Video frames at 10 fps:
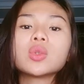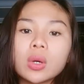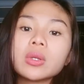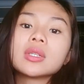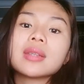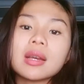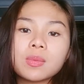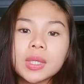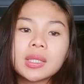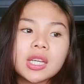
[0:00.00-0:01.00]

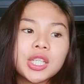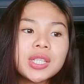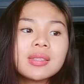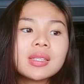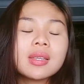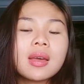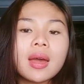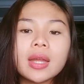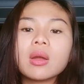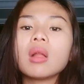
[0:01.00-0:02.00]
Living life according to
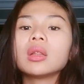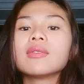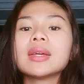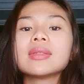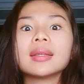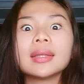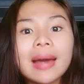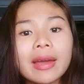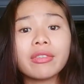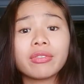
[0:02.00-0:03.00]
others'
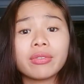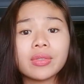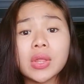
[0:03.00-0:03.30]
expectations